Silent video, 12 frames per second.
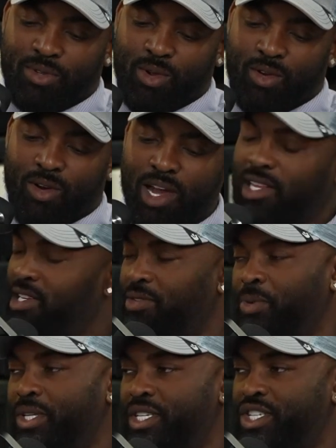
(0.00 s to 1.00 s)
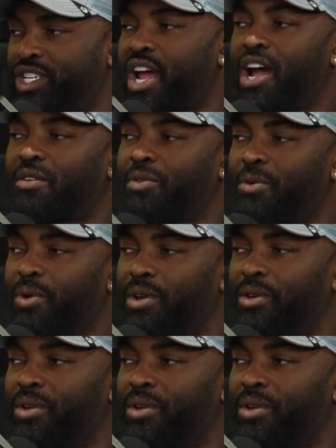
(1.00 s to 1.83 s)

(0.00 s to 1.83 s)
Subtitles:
North Crowley was a shock for real.